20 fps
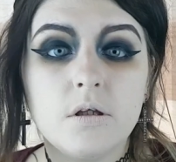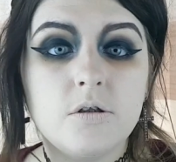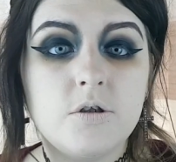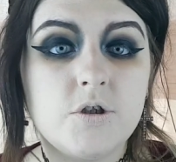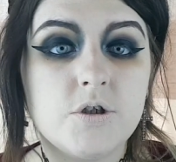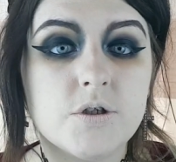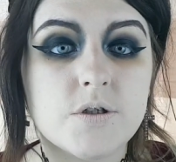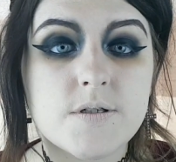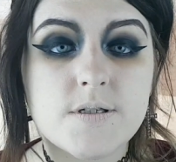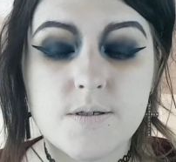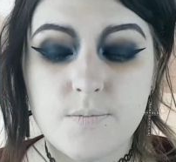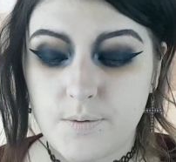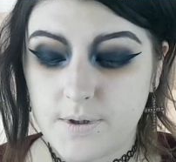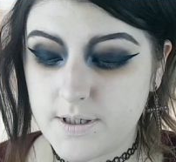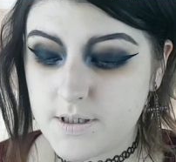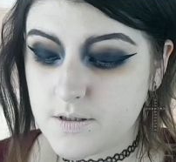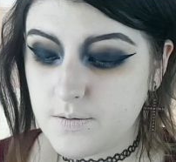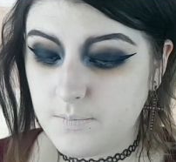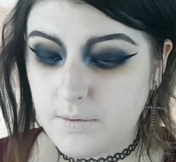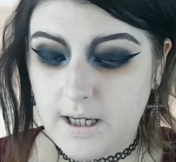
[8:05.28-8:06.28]
Just
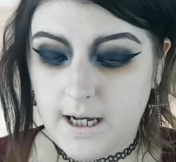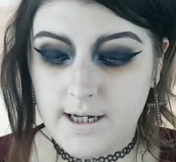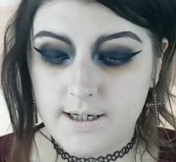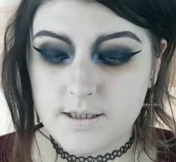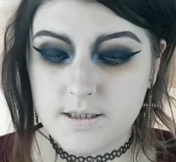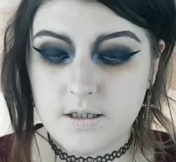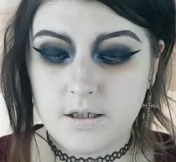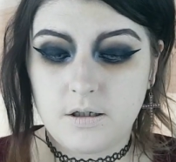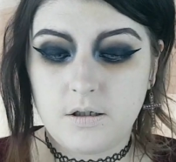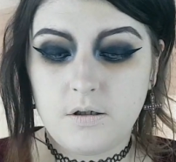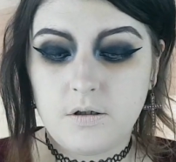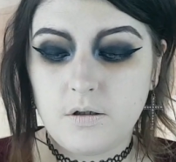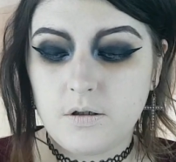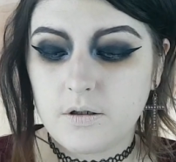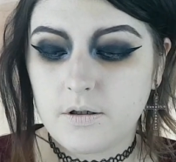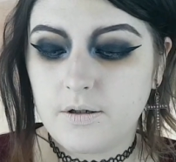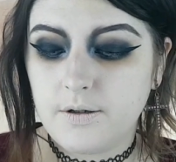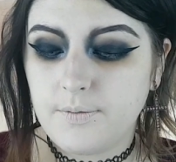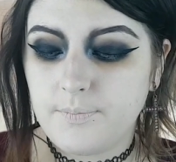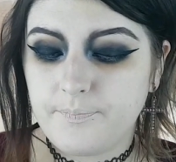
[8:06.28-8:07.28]
bring some light to the
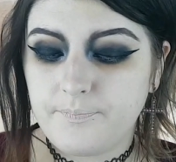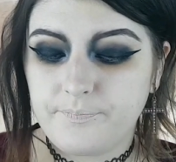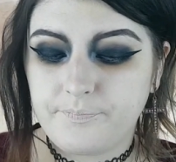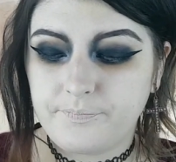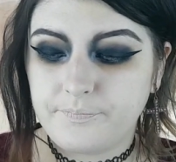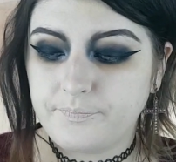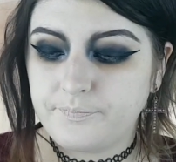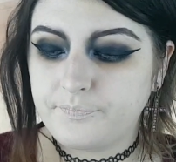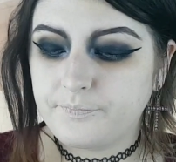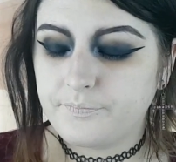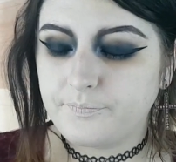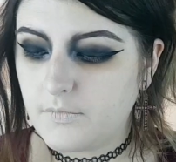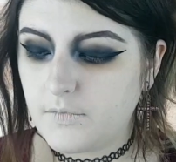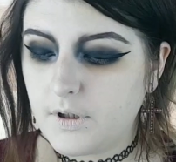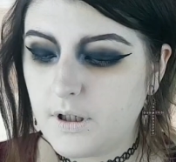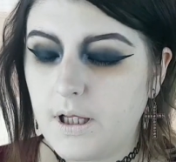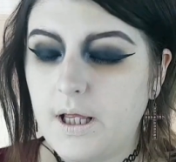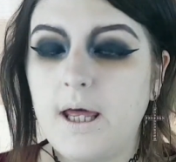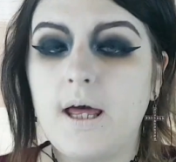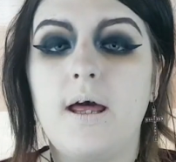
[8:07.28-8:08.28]
look.
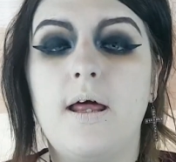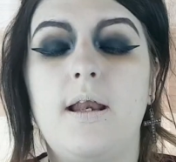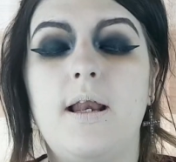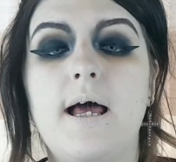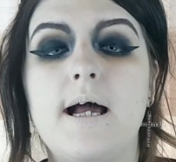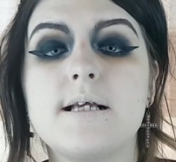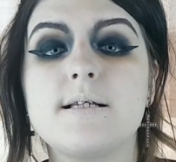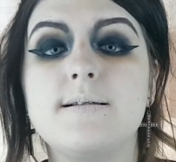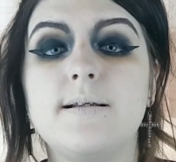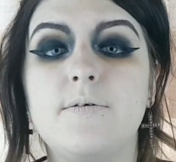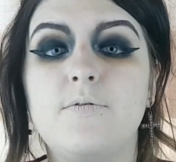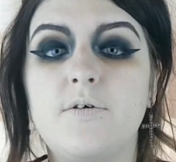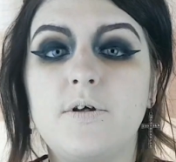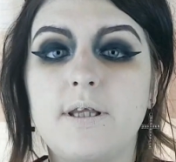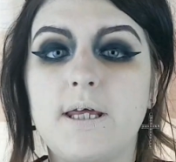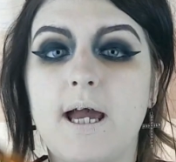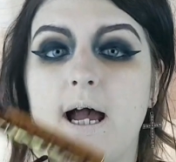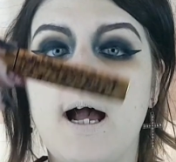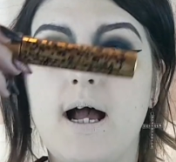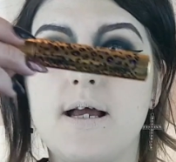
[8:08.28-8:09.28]
And lastly for
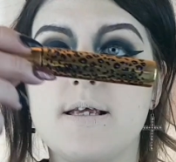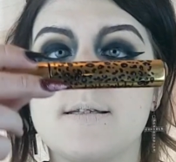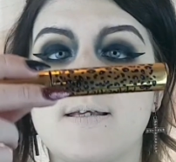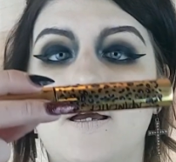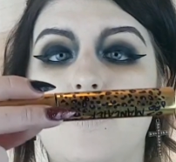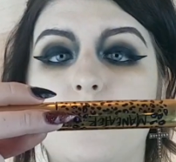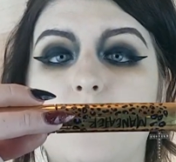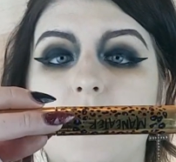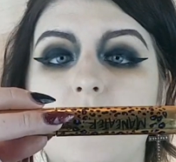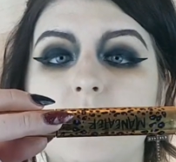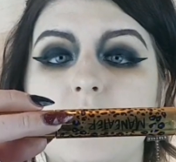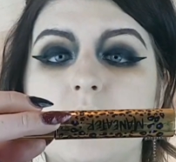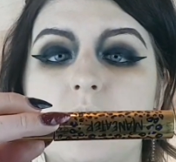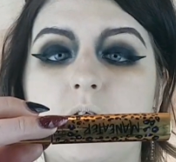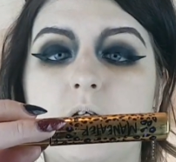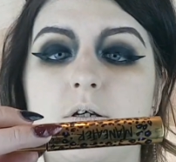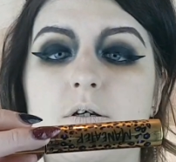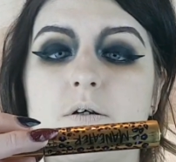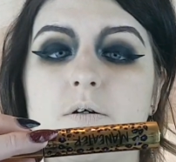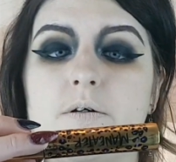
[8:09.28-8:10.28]
the eyes, I'm going to
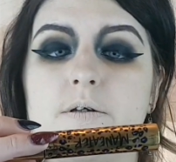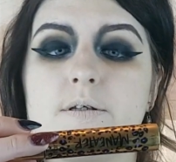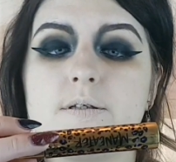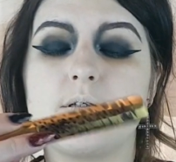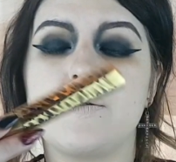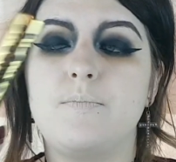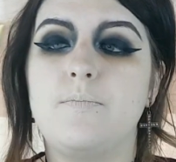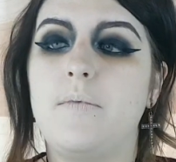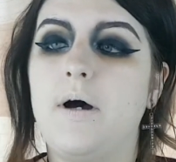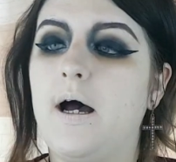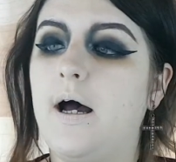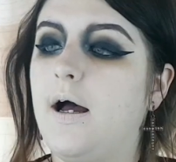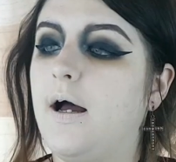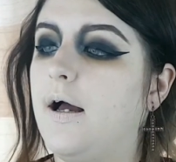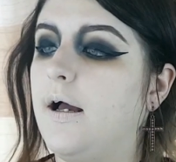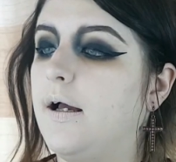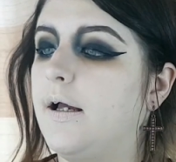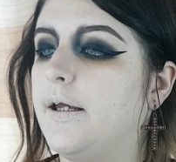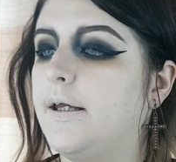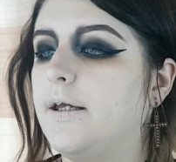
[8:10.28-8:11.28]
use
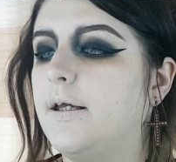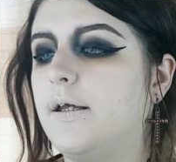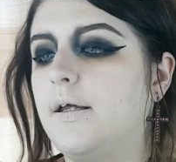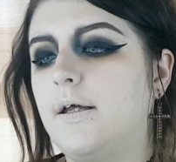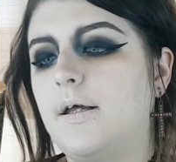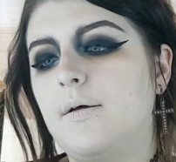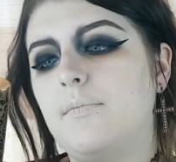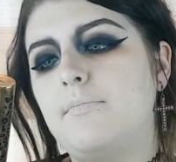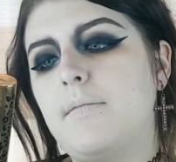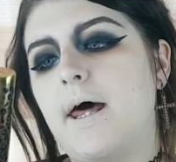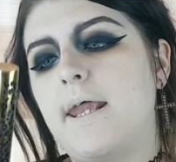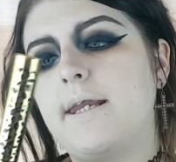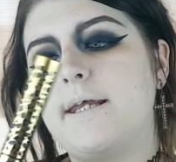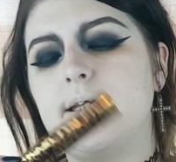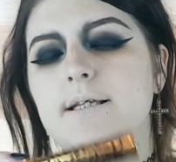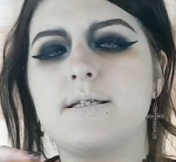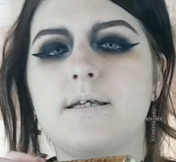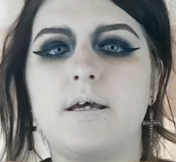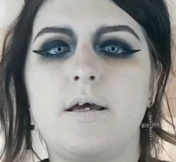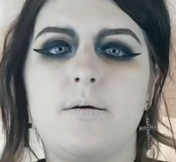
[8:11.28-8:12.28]
my
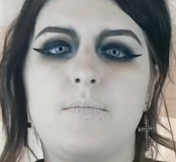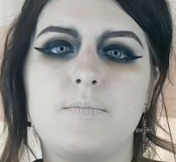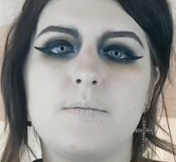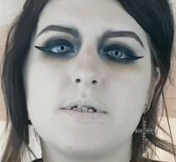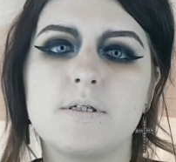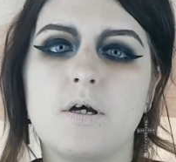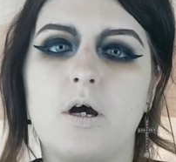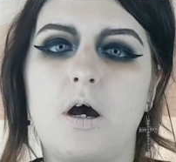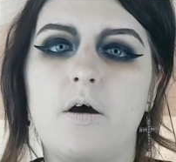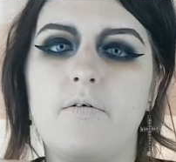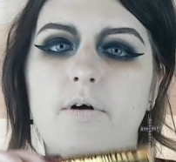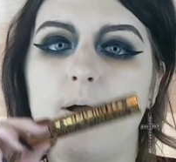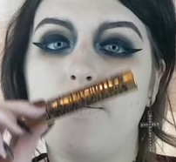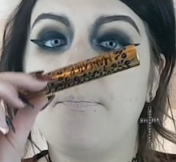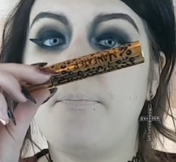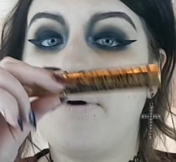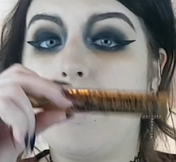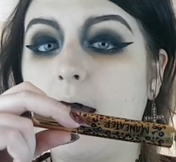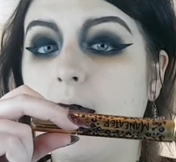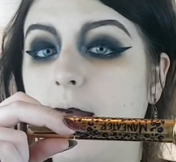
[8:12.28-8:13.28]
Man-Eater mascara
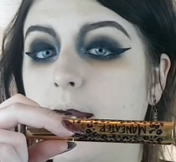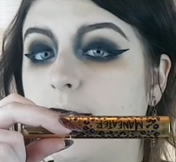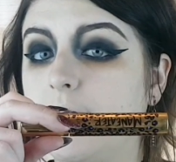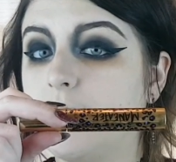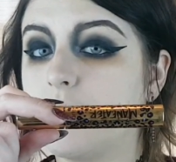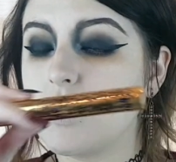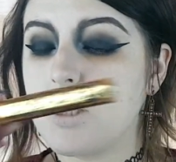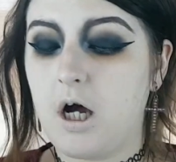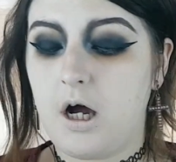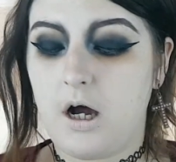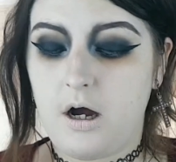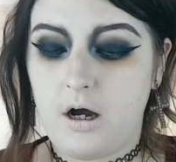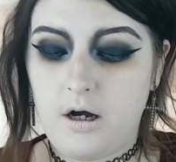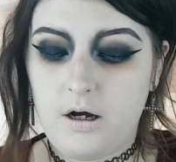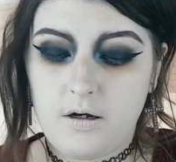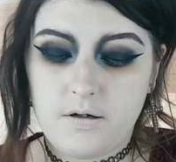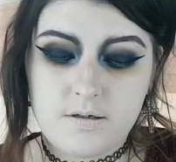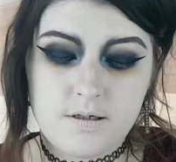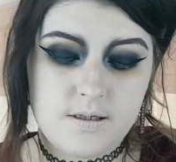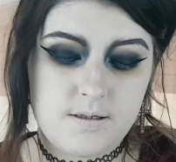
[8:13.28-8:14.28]
by
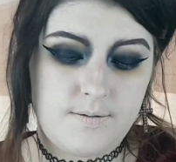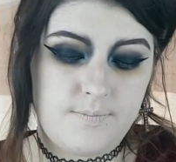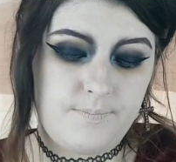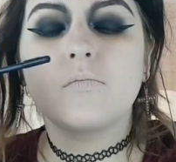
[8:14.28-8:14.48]
Tarte.